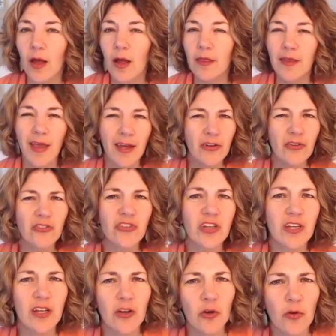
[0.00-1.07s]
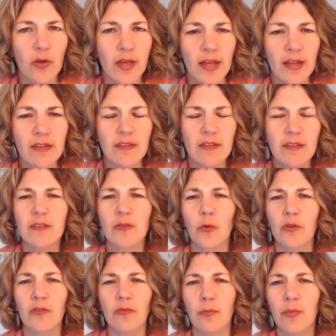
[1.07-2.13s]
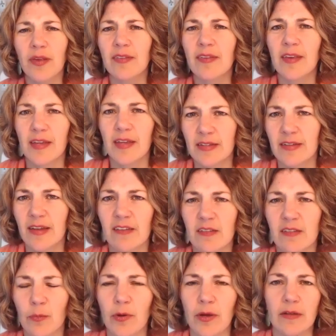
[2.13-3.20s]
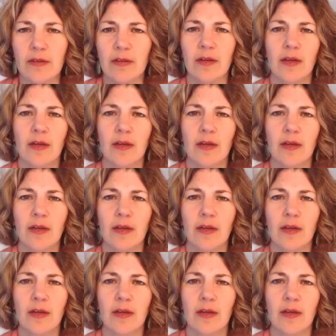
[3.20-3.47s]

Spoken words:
the energy it creates is sort of busy and desperate.